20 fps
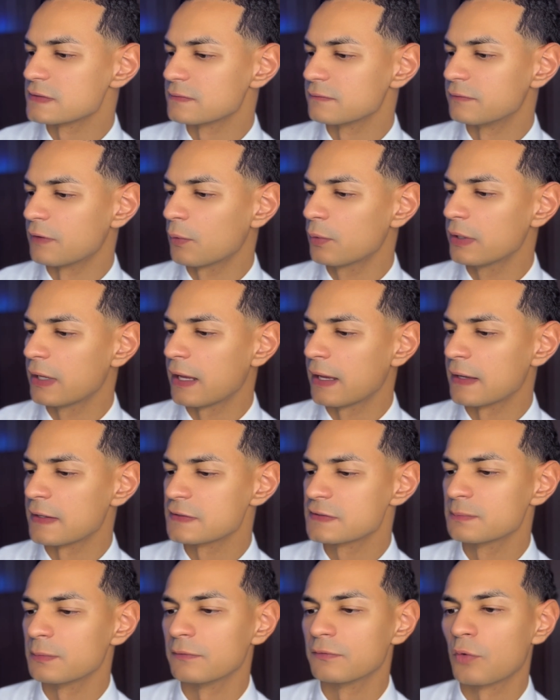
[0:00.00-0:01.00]
very
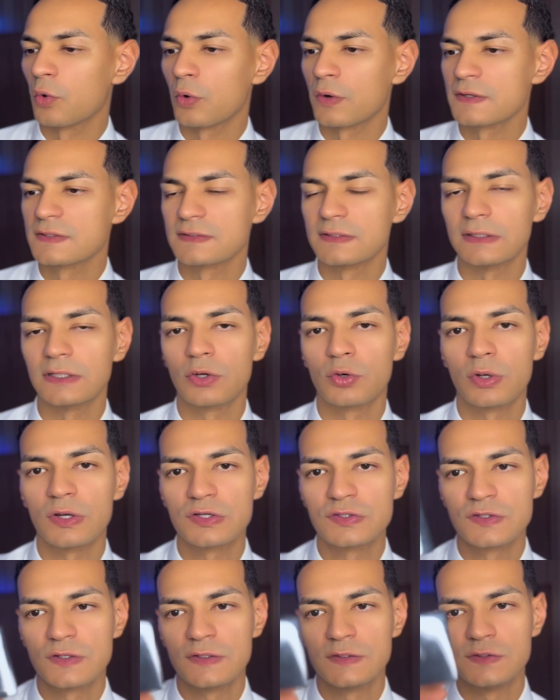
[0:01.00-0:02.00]
handsome. Of course, the
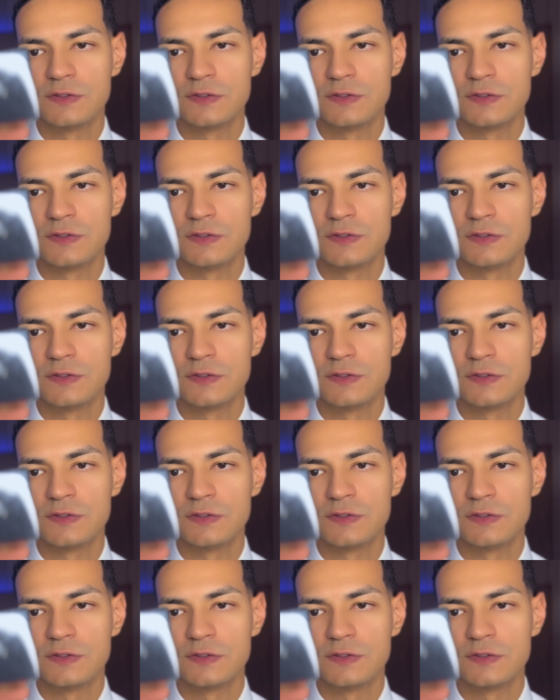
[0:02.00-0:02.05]
Christian